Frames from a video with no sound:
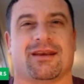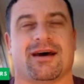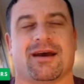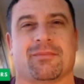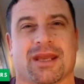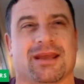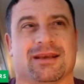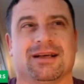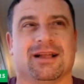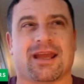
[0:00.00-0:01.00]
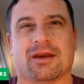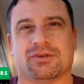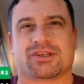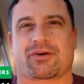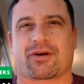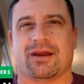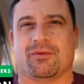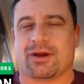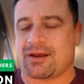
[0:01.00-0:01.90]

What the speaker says: I mean, it was a great win,